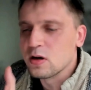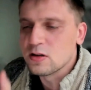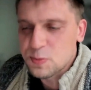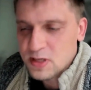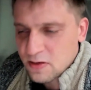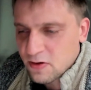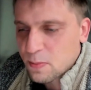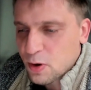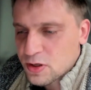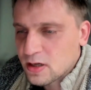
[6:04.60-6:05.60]

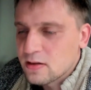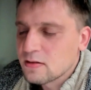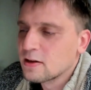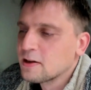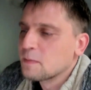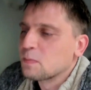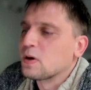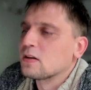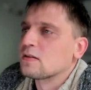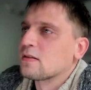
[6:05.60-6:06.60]
specific project,
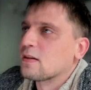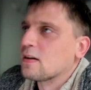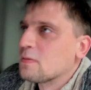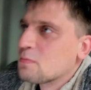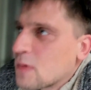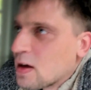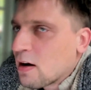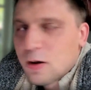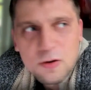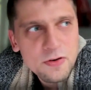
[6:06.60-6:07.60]
but
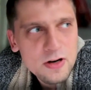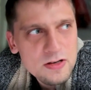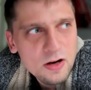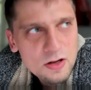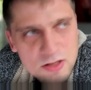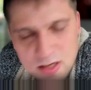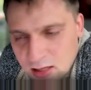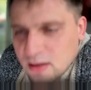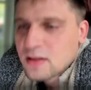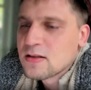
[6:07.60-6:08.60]
I offer as a
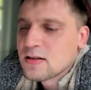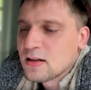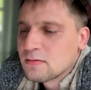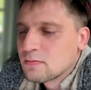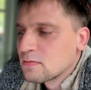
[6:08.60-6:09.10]
consultancy